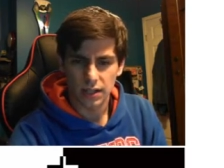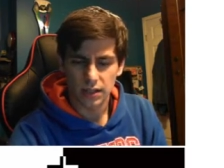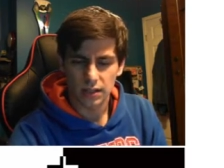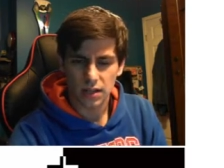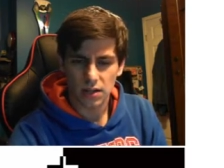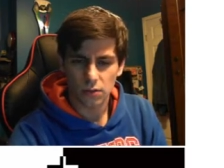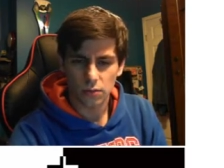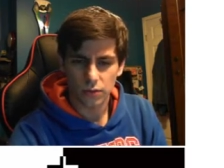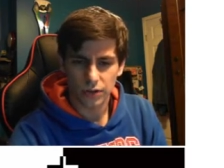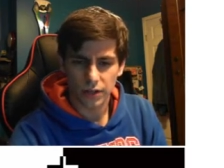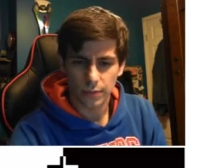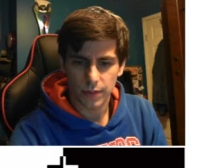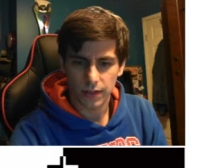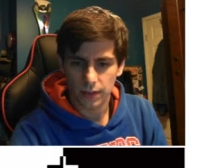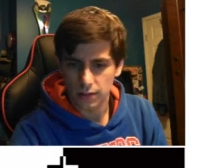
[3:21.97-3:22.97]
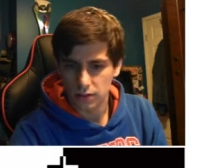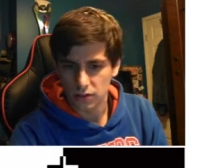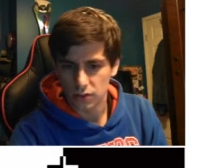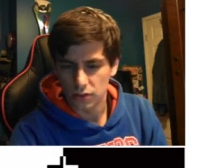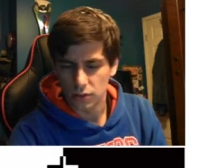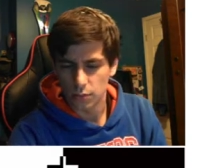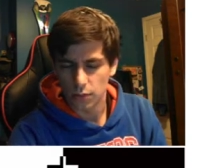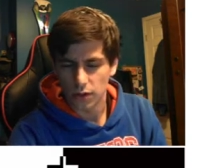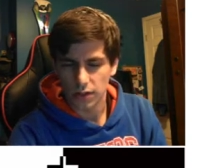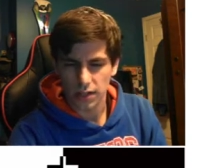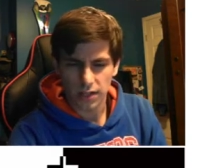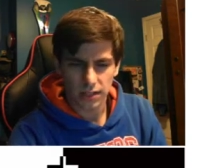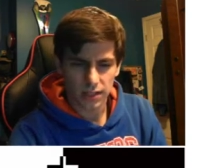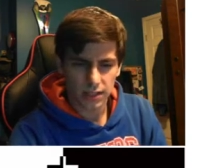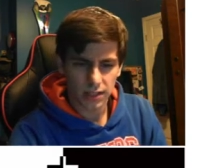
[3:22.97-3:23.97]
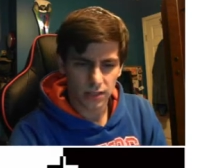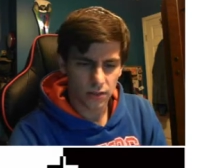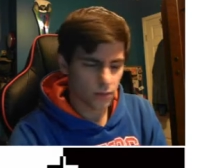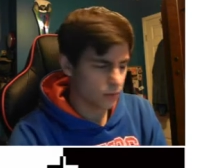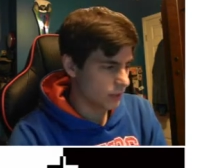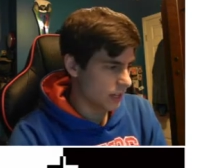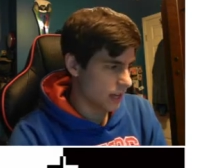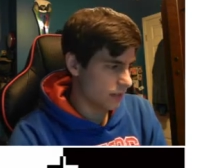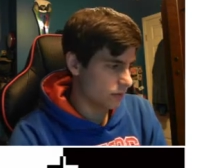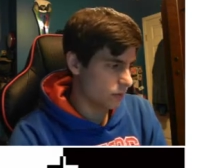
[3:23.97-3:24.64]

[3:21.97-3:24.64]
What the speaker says: Not worrying about the g2 pawn, and you don't really have